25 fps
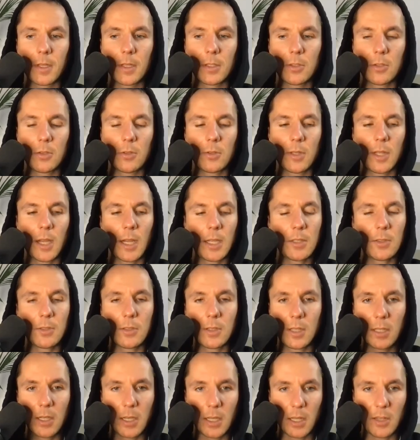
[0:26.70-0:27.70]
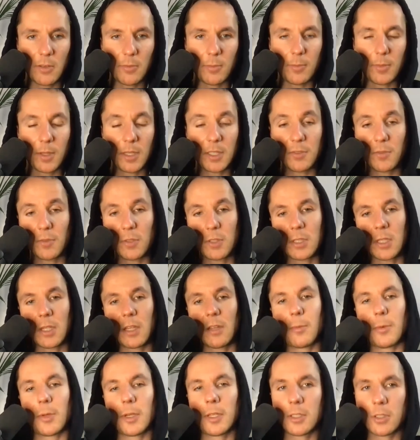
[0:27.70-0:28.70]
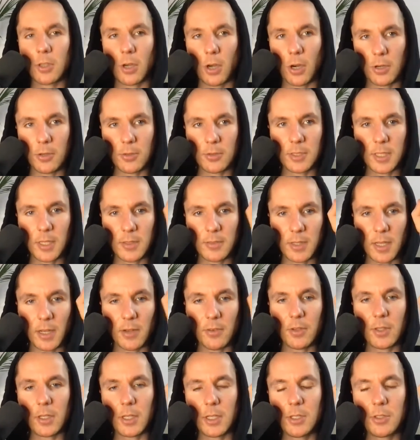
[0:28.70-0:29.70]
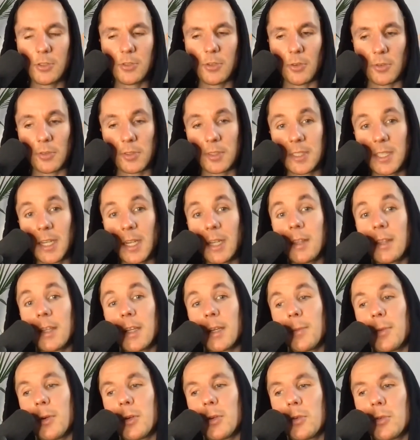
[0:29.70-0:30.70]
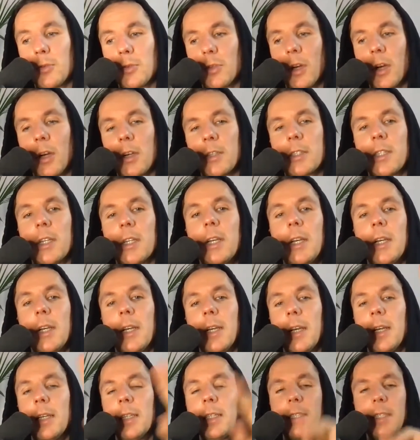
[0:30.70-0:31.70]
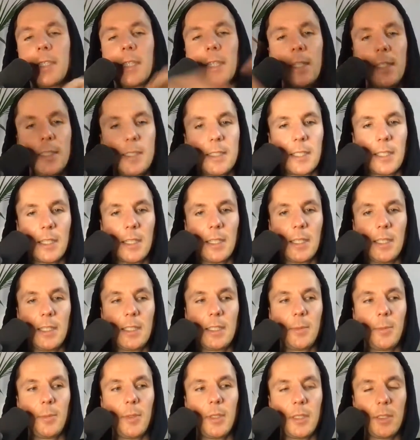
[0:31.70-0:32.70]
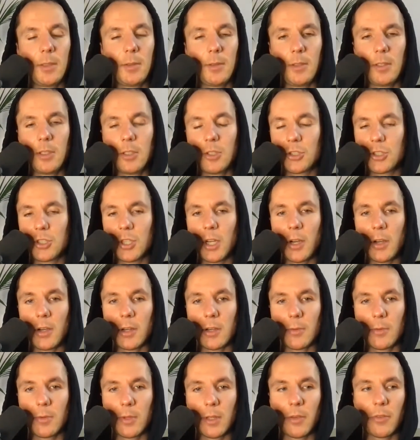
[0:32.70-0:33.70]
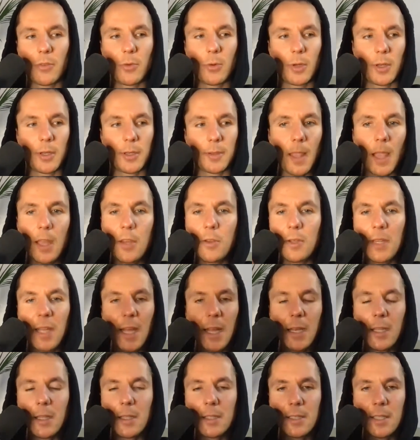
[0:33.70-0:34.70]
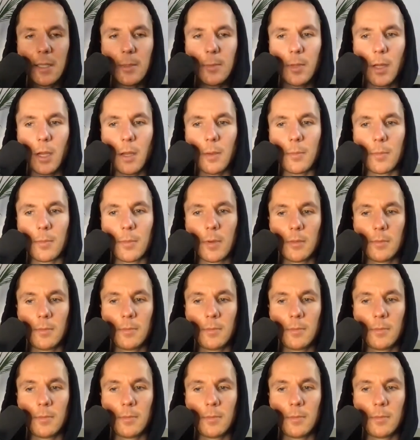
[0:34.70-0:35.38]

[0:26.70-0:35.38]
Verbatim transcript: So that's the thing I love. That's the first thing I love about it. It's auto saves every keystroke. The second thing about Google Docs is it's instantly easy, easy. You can share it with everyone and you can edit at the same time.